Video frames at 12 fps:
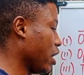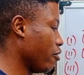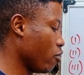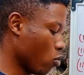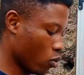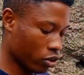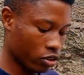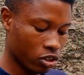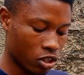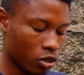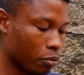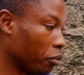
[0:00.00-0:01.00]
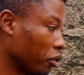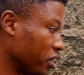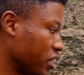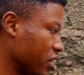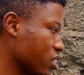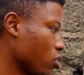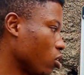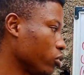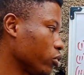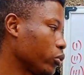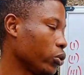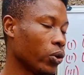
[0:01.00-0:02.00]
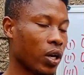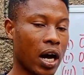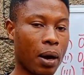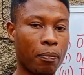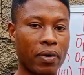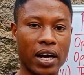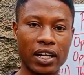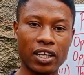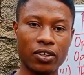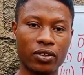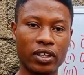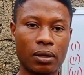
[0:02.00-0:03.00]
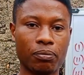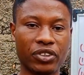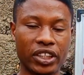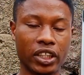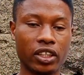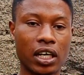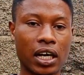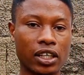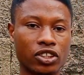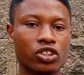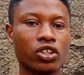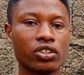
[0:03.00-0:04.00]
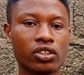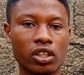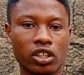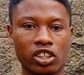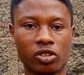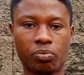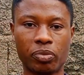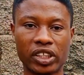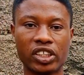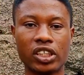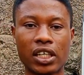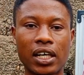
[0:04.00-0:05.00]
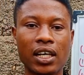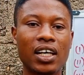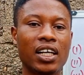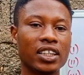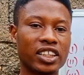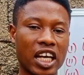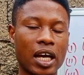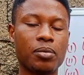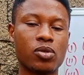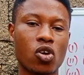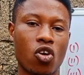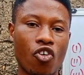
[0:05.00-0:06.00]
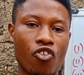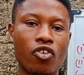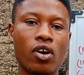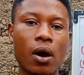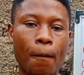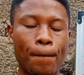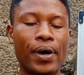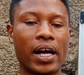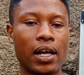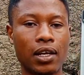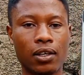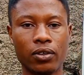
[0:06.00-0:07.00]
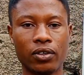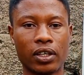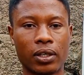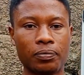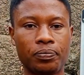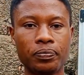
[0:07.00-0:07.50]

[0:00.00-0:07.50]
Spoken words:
everyone, but these also are parallelogram. They are just a special types of parallelogram.